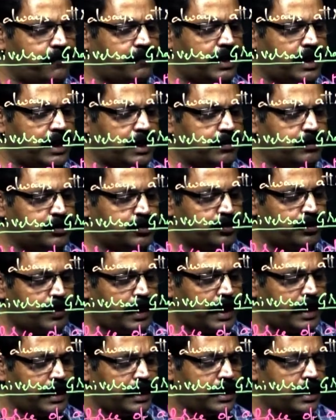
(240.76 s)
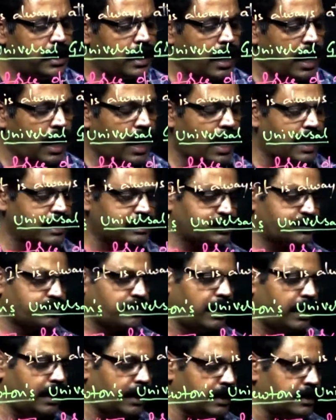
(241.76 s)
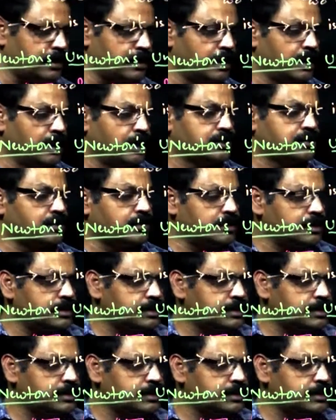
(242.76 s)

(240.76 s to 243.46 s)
m1 m2 by r square. So